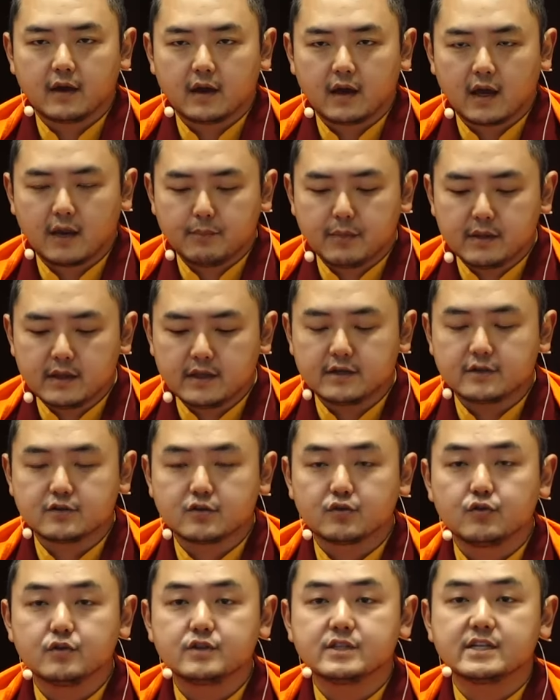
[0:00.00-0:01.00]
ability to
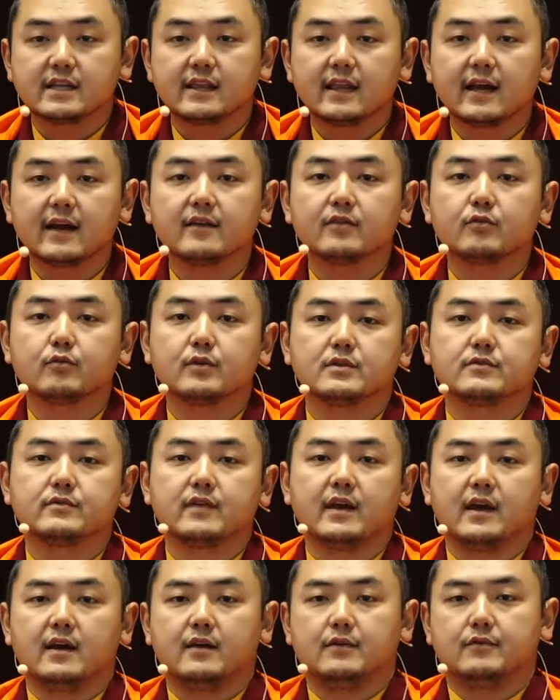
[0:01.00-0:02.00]
utilize what we
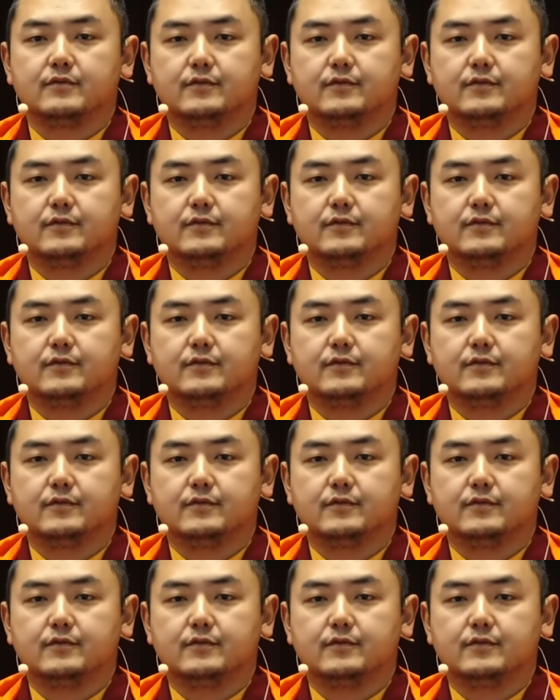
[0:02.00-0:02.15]
have.